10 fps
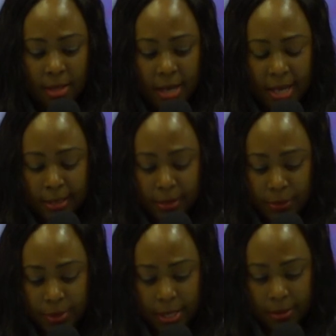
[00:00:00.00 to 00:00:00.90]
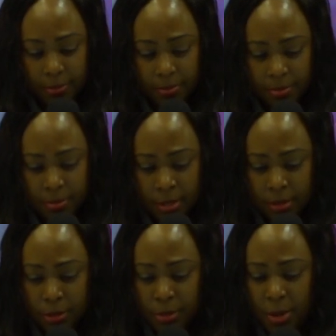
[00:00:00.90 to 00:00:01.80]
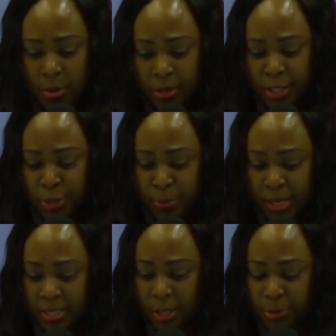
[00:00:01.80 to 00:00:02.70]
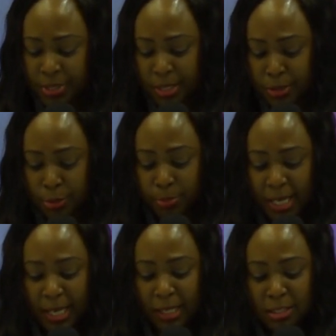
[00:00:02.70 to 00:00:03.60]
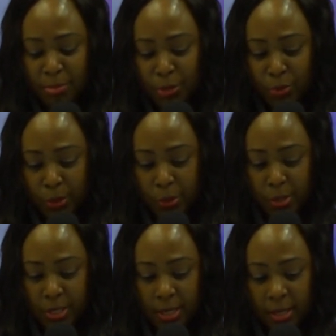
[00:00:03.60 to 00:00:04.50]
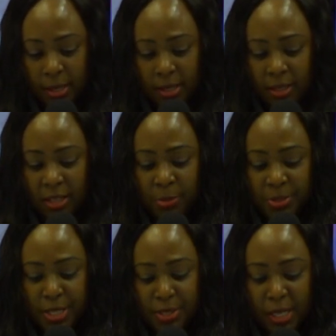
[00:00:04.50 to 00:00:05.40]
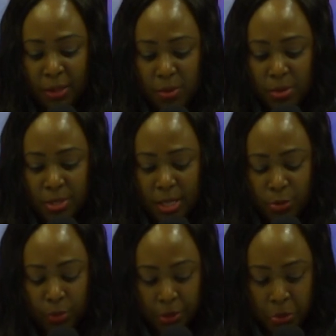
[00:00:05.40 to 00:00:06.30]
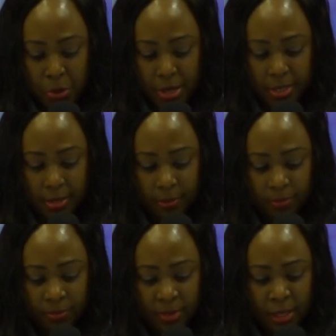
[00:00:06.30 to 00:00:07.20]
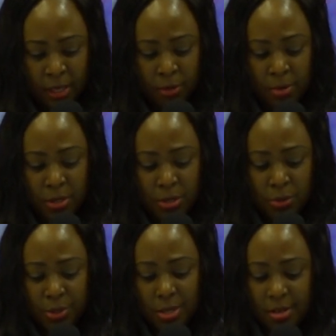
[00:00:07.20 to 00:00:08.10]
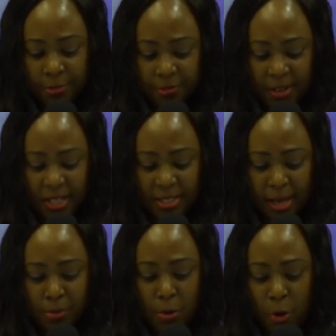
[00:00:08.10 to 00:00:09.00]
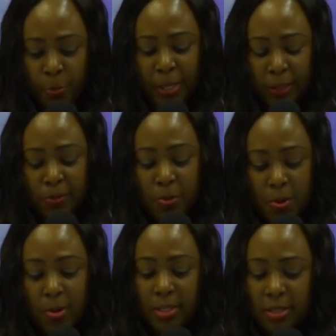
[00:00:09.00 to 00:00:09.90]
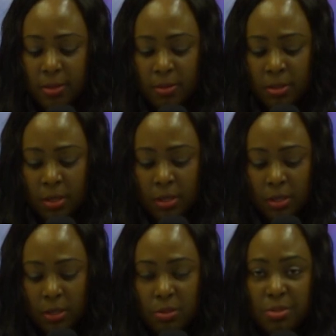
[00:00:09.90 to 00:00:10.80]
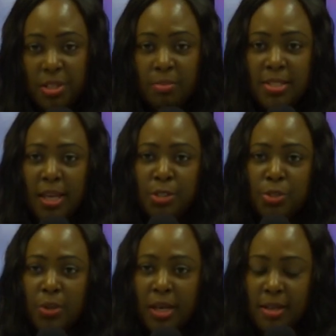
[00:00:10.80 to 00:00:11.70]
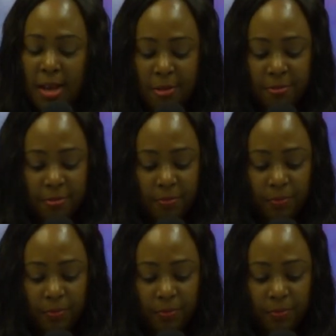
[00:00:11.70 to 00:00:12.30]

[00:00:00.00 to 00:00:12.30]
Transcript: Hallelujah. Amen. So the Holy Spirit helps us to be intimate with God. He keeps us in contact with God. He renews our faith and hope in God. You know, sometimes you can have